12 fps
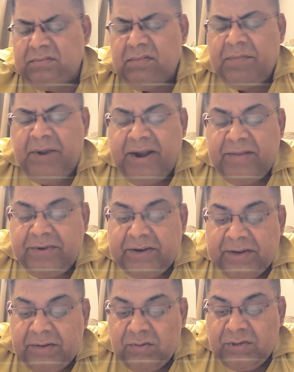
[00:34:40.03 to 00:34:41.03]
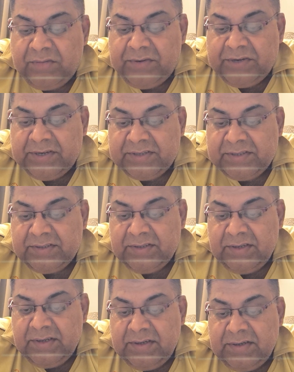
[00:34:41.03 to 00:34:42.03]
bad affecting to the fetus.
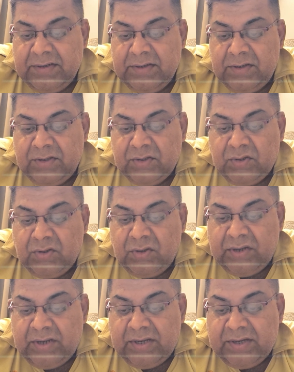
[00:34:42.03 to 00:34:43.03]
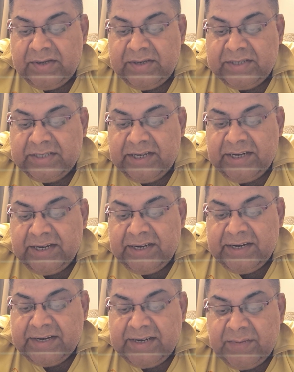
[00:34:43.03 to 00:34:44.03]
So, a study
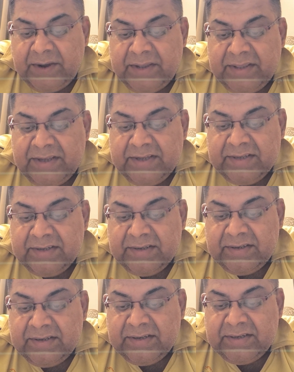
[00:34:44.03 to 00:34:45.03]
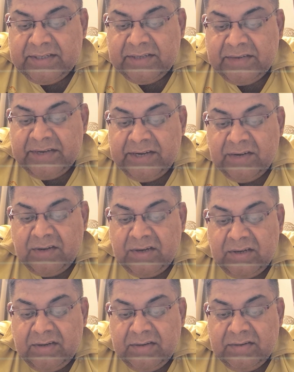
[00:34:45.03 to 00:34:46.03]
conducted by the Chavan et al.,
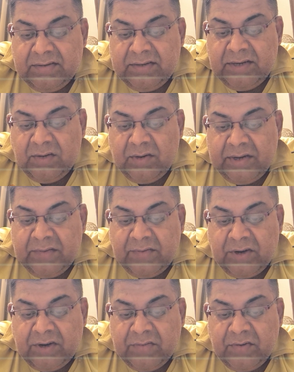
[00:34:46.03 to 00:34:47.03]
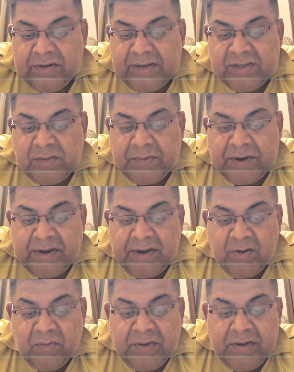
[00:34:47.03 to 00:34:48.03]
including 44 cases of pregnant
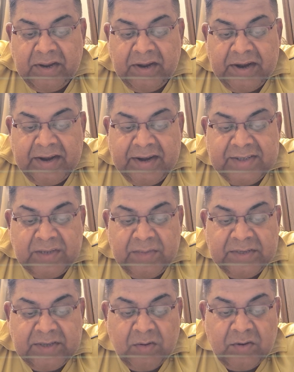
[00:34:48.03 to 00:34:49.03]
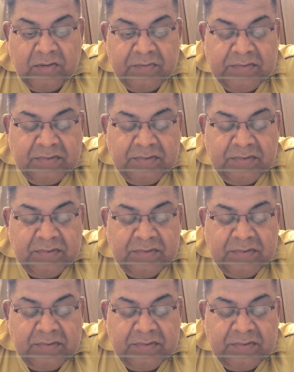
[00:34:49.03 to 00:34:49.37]
women and adrenal cell mass, out of